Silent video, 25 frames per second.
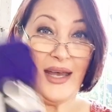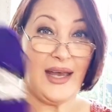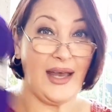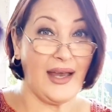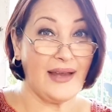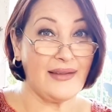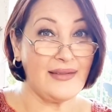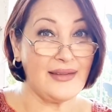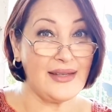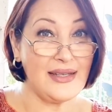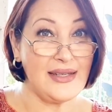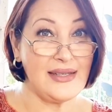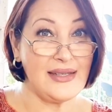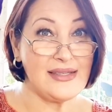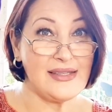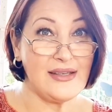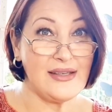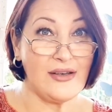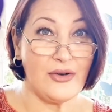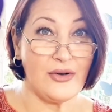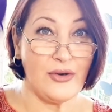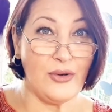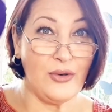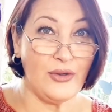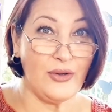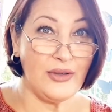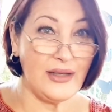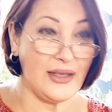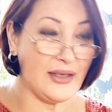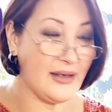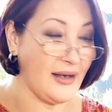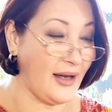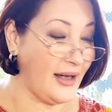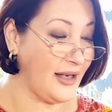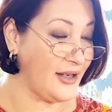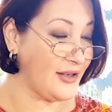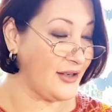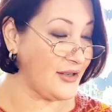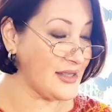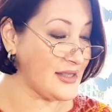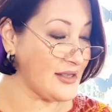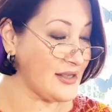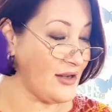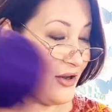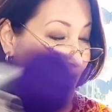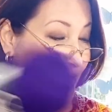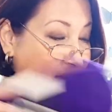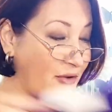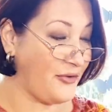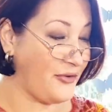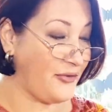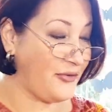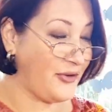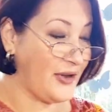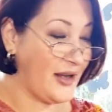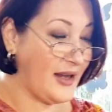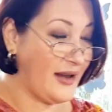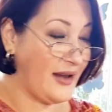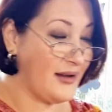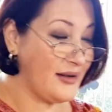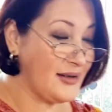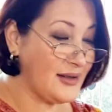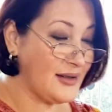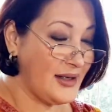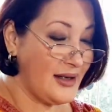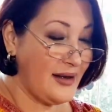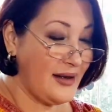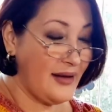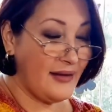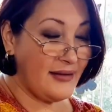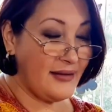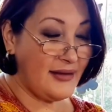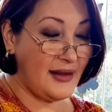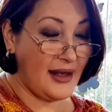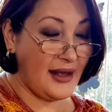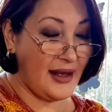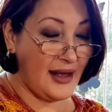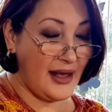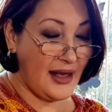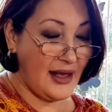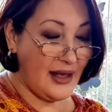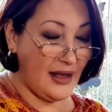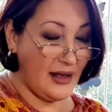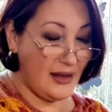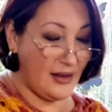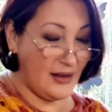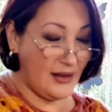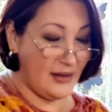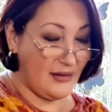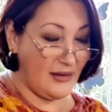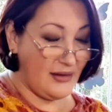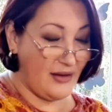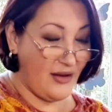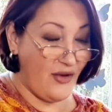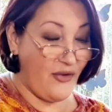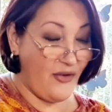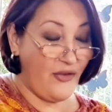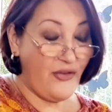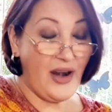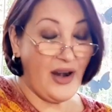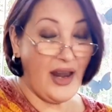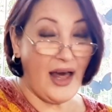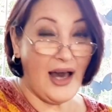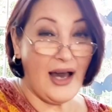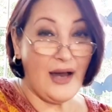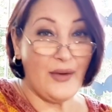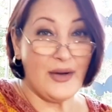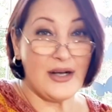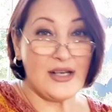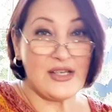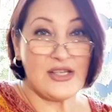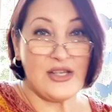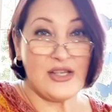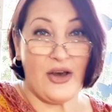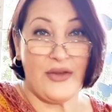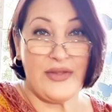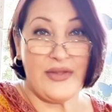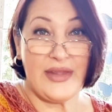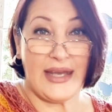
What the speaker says: And these are all the colors of the flowers on